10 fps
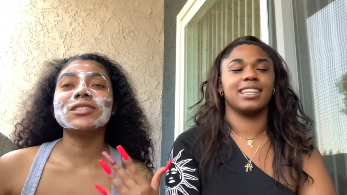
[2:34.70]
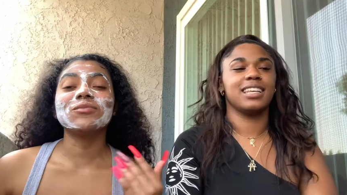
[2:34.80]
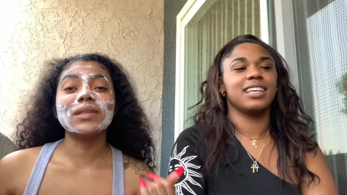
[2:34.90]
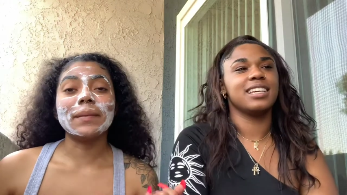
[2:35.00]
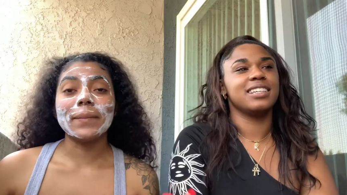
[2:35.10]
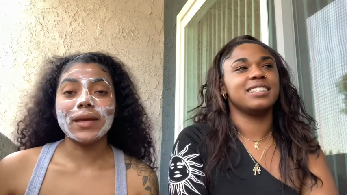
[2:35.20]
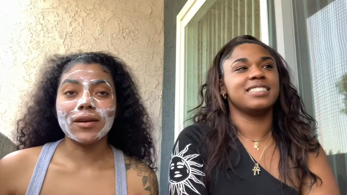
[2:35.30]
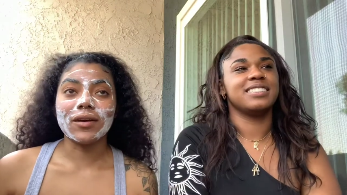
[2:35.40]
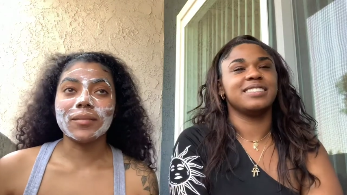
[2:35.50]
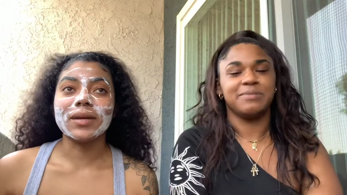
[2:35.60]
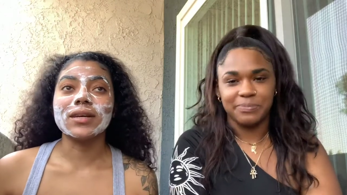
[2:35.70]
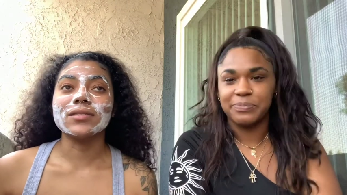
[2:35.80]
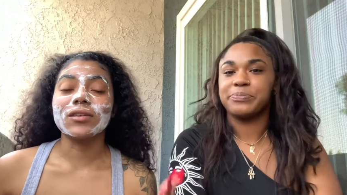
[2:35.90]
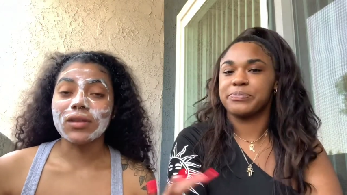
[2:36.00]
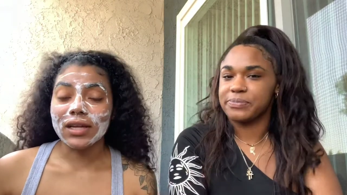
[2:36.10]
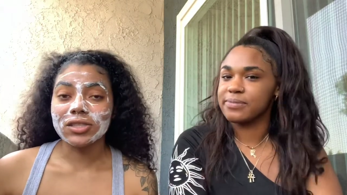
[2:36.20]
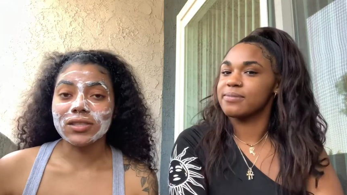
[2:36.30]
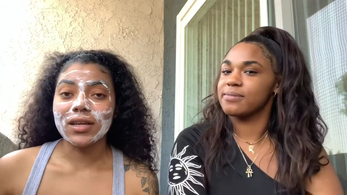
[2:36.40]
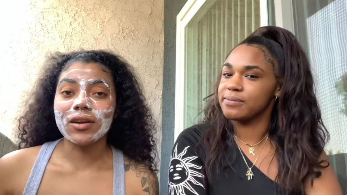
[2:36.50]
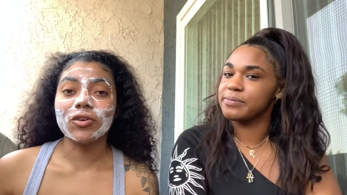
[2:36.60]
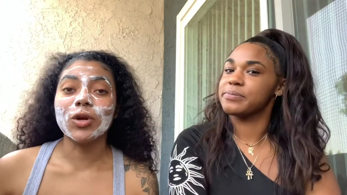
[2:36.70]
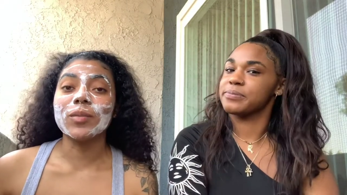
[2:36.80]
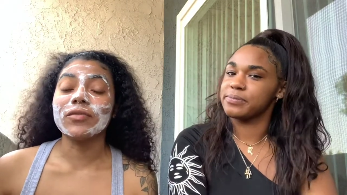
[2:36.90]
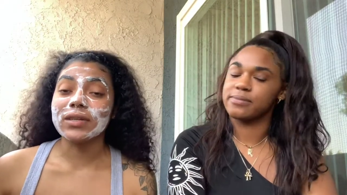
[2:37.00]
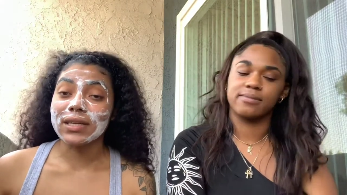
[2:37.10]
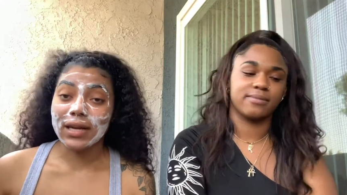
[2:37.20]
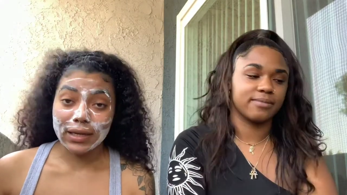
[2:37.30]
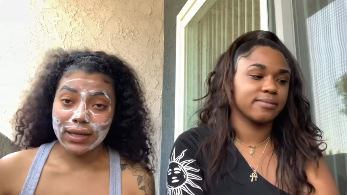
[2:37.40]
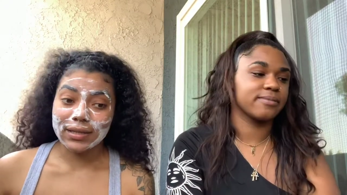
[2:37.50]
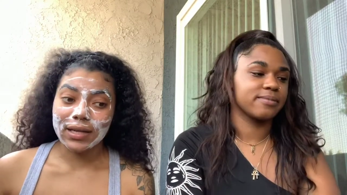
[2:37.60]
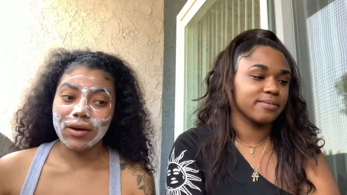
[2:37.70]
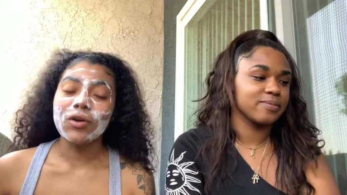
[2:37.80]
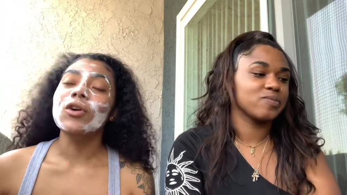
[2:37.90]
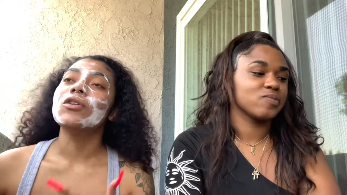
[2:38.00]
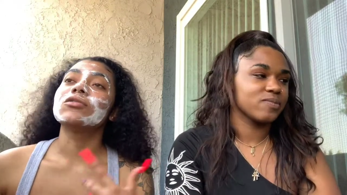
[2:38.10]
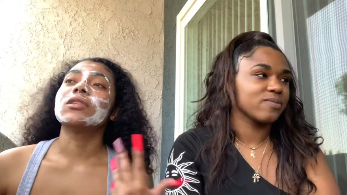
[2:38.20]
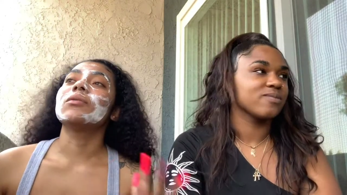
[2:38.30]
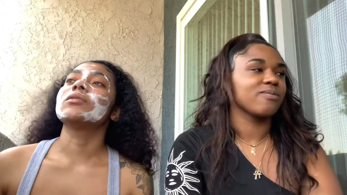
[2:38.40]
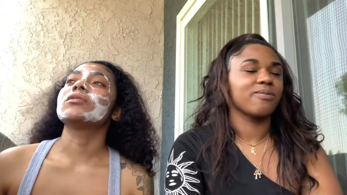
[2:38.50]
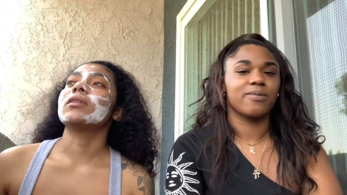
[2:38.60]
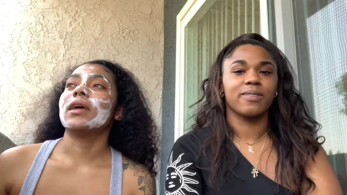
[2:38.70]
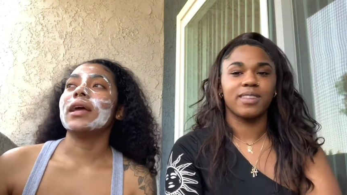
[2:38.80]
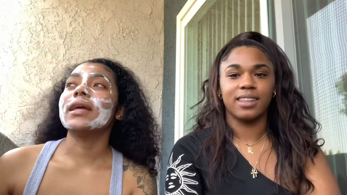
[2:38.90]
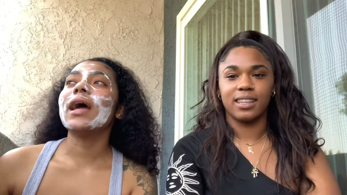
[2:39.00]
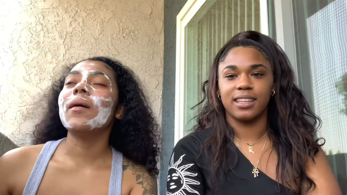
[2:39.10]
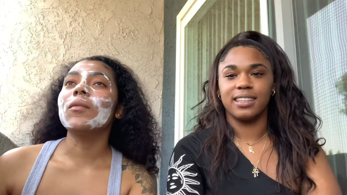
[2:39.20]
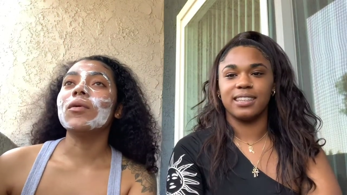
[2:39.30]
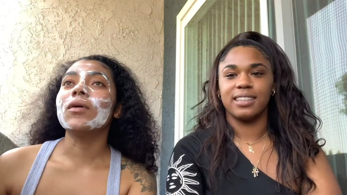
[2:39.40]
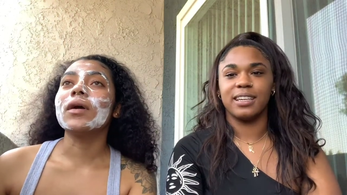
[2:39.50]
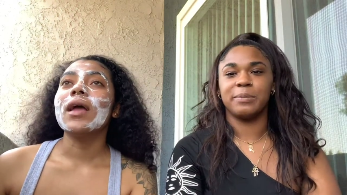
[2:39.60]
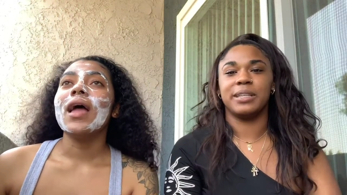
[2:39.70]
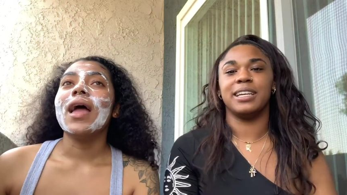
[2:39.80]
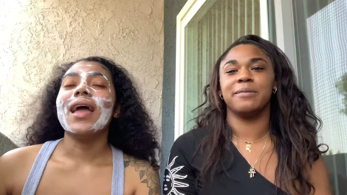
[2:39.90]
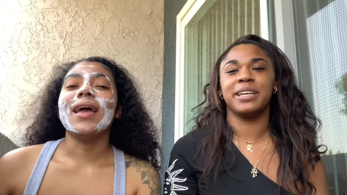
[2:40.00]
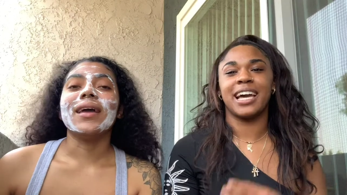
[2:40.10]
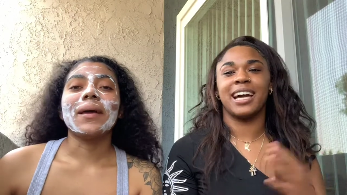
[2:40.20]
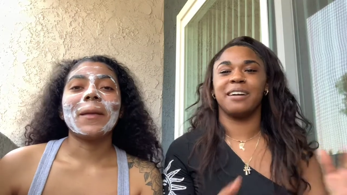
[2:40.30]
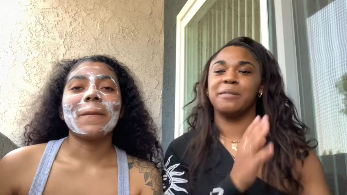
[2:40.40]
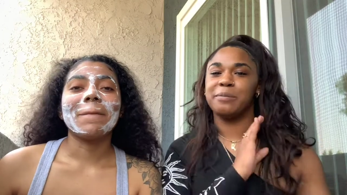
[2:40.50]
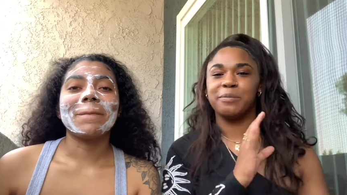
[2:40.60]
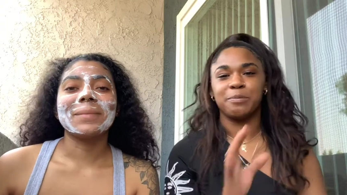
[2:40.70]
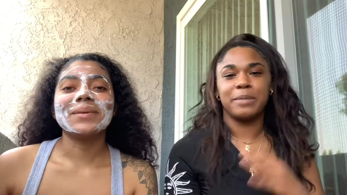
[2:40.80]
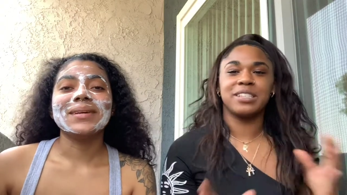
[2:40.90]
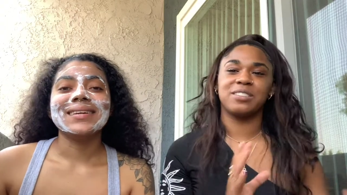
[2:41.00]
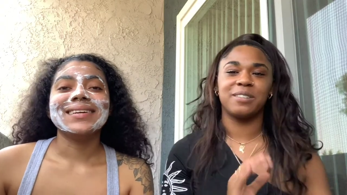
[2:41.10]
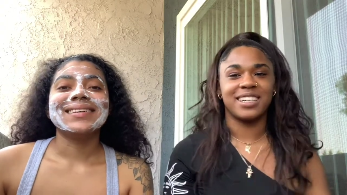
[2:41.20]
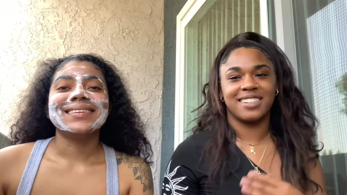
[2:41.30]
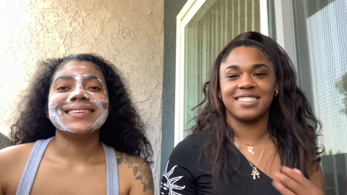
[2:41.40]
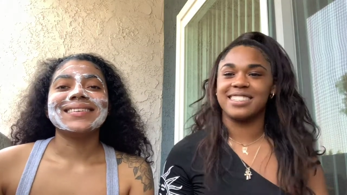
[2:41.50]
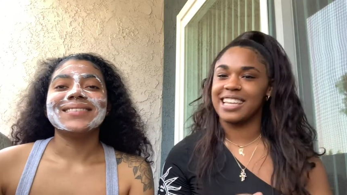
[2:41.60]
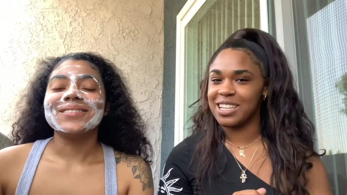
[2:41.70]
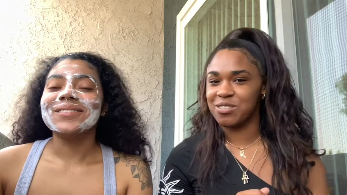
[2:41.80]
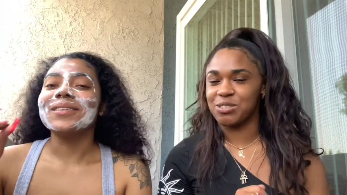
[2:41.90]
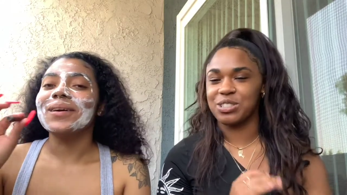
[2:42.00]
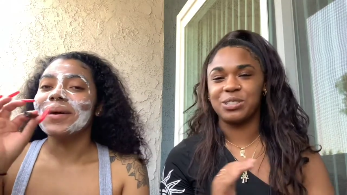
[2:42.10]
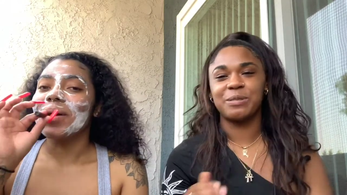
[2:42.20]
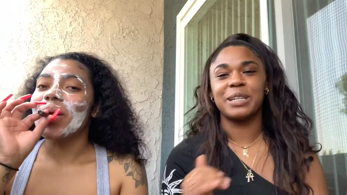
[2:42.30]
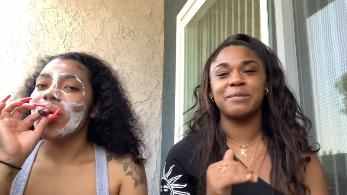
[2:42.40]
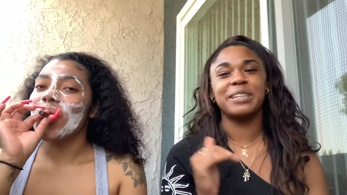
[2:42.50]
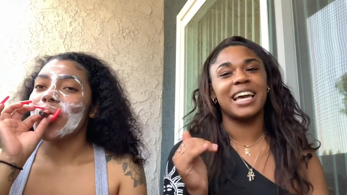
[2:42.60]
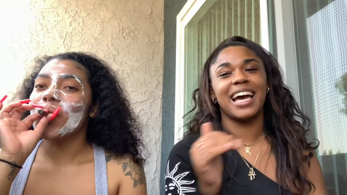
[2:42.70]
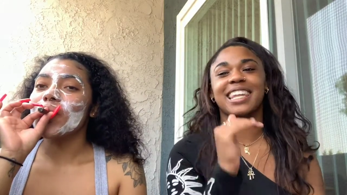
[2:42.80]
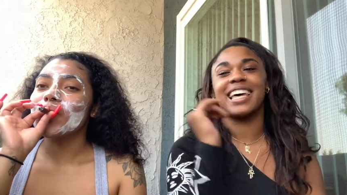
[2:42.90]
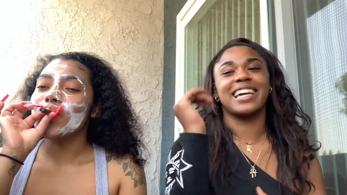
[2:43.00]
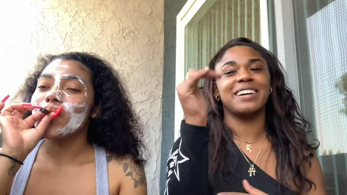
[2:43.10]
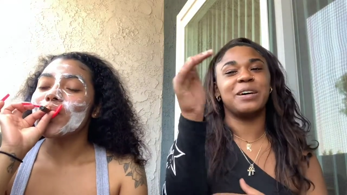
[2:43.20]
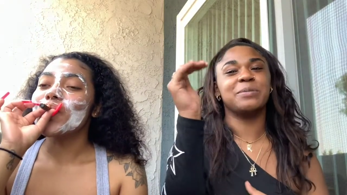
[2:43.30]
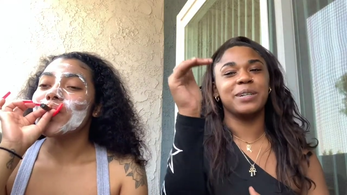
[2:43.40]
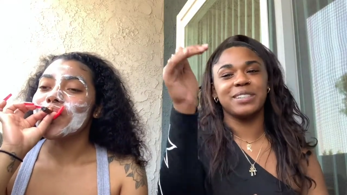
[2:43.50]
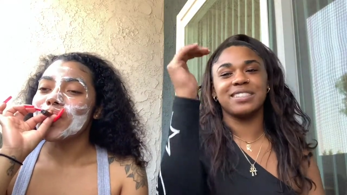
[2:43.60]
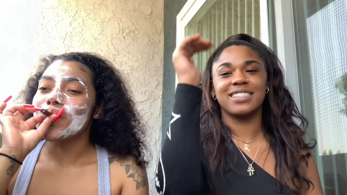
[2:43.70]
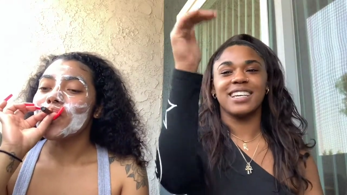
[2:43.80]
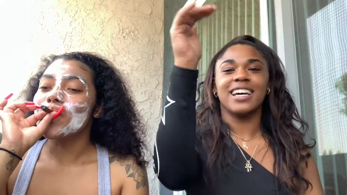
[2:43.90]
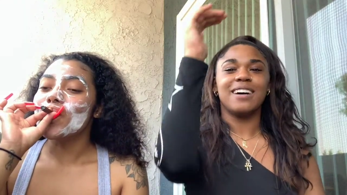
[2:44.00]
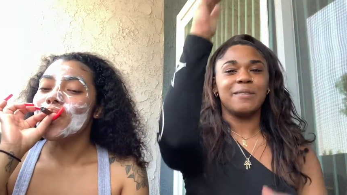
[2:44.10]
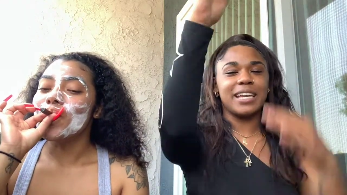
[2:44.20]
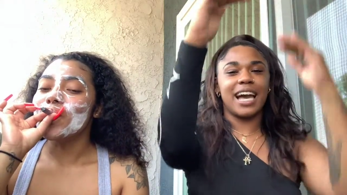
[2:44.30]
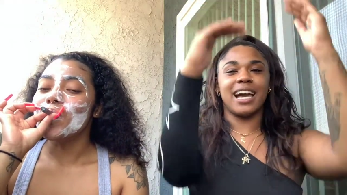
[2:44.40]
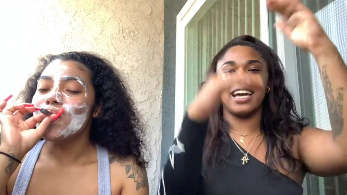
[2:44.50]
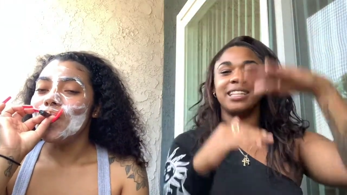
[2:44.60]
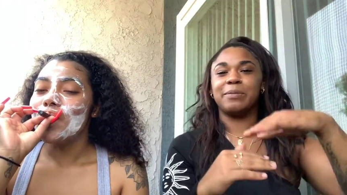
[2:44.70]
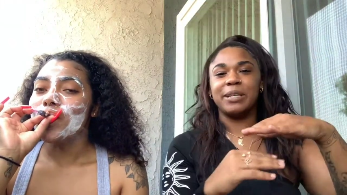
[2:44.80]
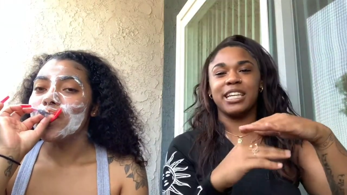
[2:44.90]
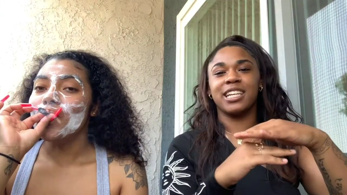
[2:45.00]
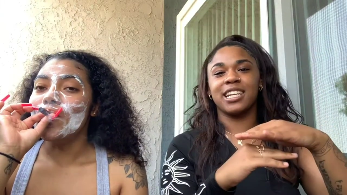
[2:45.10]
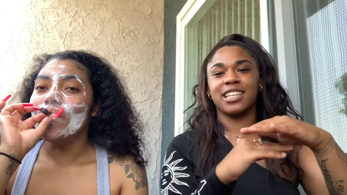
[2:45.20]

Speaker 1: really me and her because, like you said, her group of friends that got kicked out. So then we started hanging out more,
Speaker 2: yep. and then we and, had. mixed around our schedules yeah. to where we had like almost we had the beginning of,